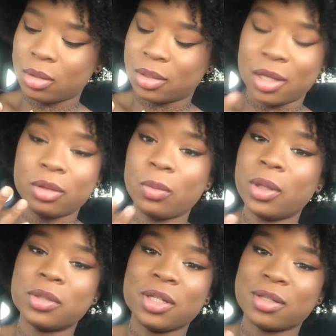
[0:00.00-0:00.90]
take the
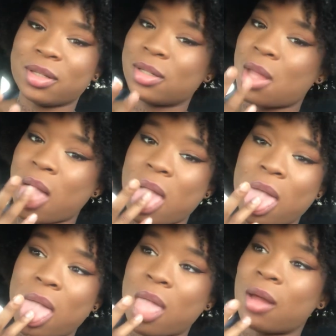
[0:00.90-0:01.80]
wheel, Jesus.
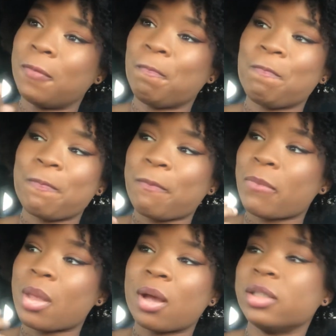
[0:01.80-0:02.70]

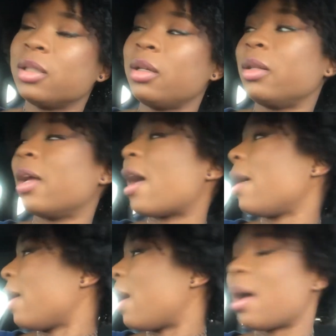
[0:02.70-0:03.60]
Because clearly
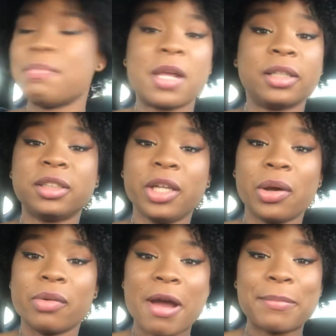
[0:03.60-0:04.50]
I'm not
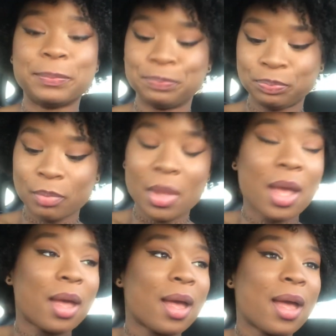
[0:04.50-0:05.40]
steering right.
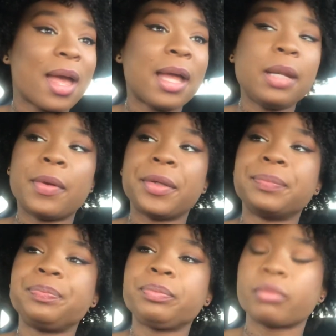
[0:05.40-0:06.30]
Anyway,
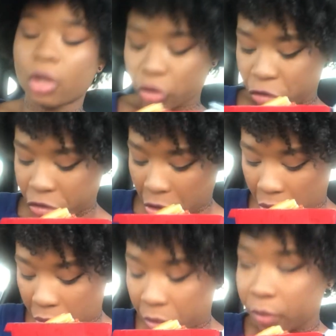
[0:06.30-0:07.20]

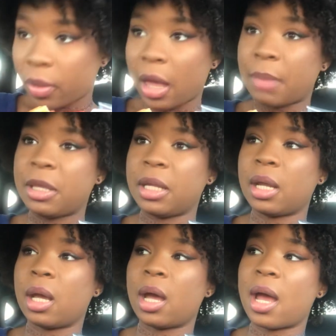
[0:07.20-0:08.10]
so, I
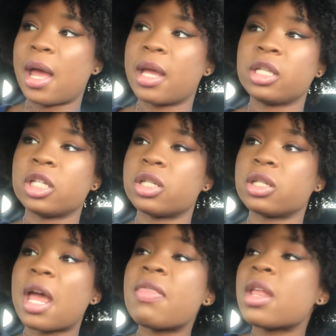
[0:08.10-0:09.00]
mean,
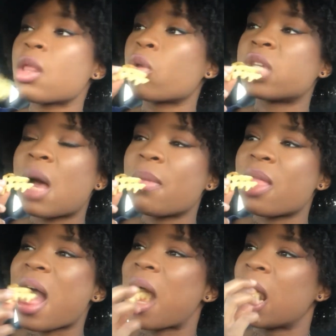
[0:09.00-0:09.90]
and then on top of
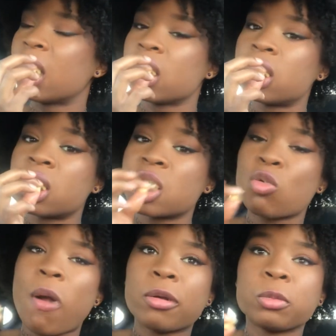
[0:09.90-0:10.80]
that,
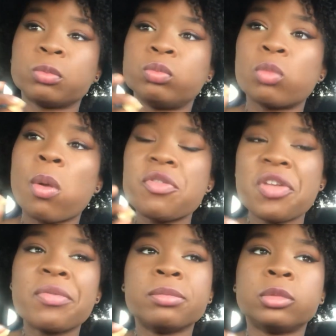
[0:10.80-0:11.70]
what was
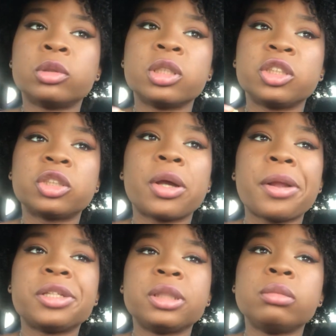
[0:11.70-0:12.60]
even more
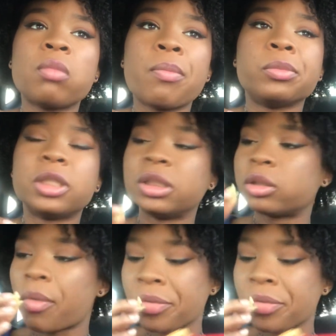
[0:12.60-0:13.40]
discouraging was,